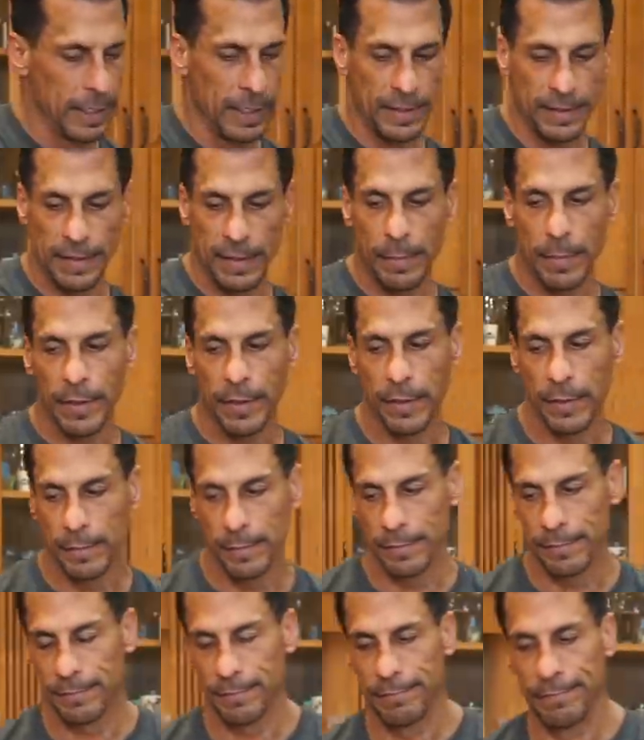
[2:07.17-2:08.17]
Some of
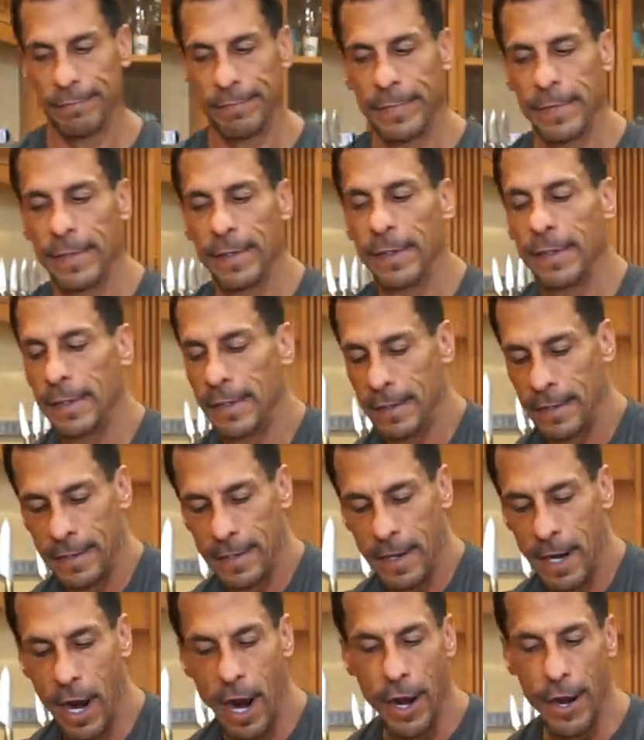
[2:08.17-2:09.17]
them
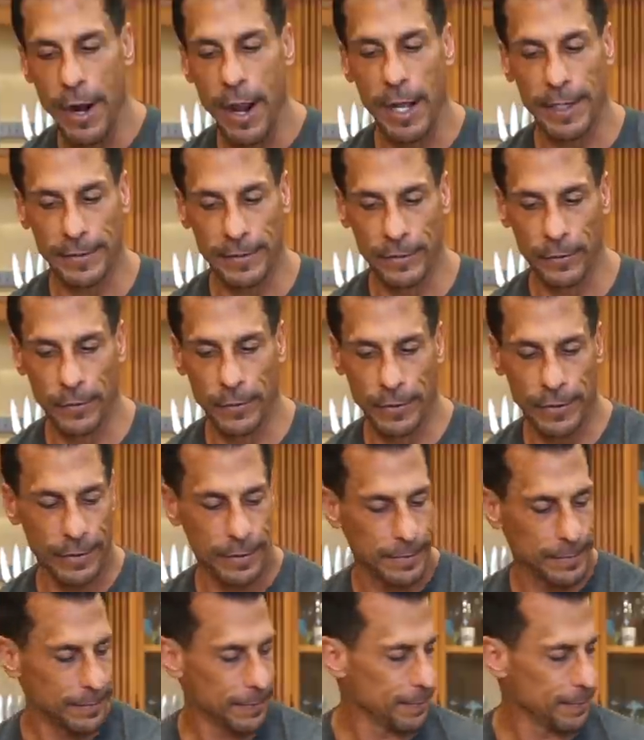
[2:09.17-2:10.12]
are not so good.